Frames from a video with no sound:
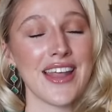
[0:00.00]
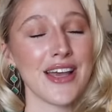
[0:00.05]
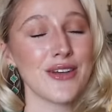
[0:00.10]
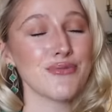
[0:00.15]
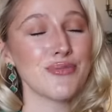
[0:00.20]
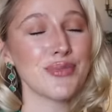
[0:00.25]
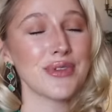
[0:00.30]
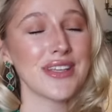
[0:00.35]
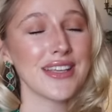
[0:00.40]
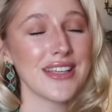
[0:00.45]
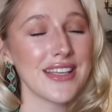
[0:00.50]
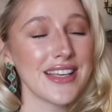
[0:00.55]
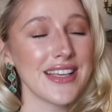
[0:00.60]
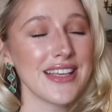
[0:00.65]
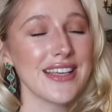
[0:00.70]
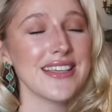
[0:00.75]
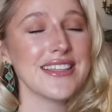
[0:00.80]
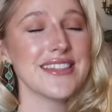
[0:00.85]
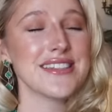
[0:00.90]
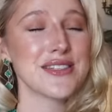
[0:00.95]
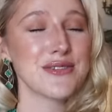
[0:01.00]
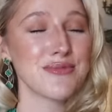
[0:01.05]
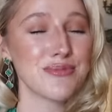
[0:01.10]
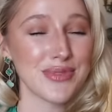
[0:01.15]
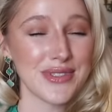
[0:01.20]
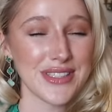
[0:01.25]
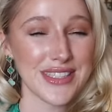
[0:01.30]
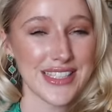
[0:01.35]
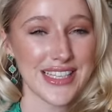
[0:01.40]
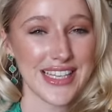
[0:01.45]
And please,
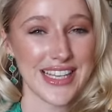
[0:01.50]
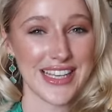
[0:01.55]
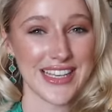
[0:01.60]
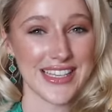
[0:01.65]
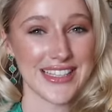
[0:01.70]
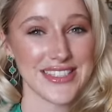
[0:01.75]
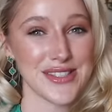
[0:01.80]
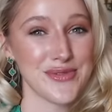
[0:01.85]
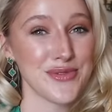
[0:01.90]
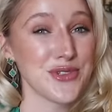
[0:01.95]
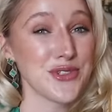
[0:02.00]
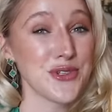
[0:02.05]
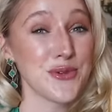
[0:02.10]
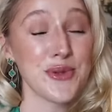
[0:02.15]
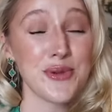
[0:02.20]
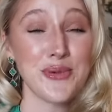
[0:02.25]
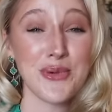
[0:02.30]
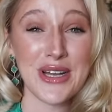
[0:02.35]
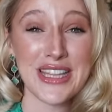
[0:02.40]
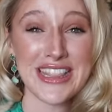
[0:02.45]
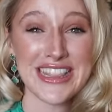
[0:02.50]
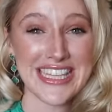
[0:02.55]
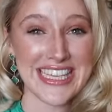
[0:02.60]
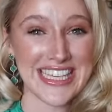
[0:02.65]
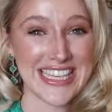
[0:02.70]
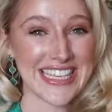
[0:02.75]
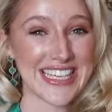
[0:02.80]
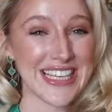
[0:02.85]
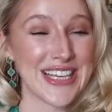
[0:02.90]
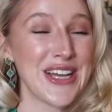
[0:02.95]
please, if you do me one
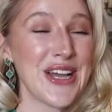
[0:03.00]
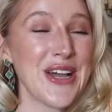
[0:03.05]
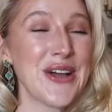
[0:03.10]
thing,